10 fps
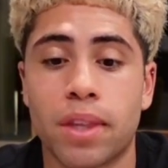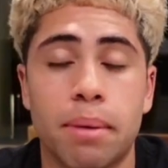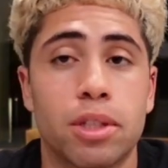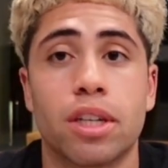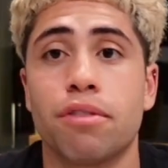
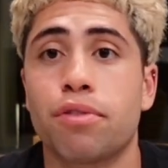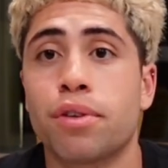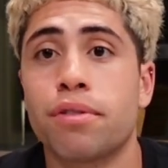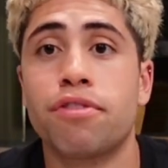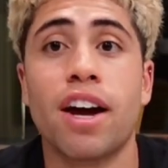I'm looking
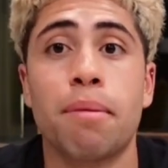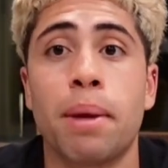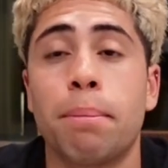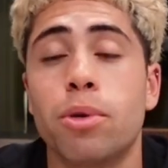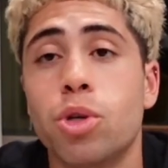for 5
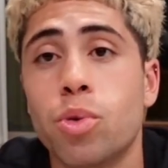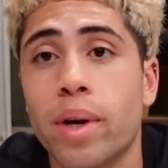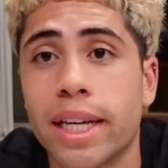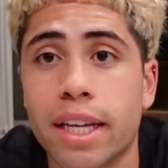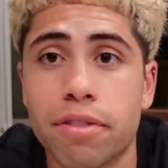people who
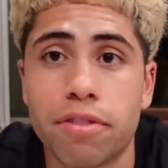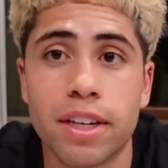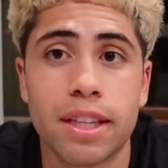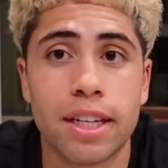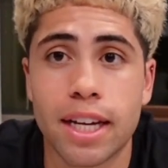want to get
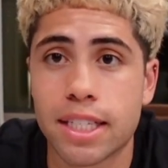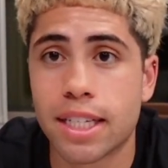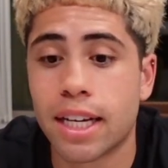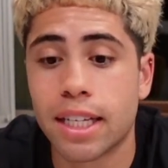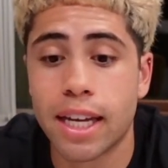fit in the next
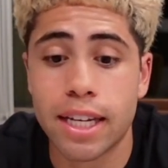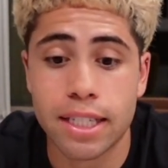90 days.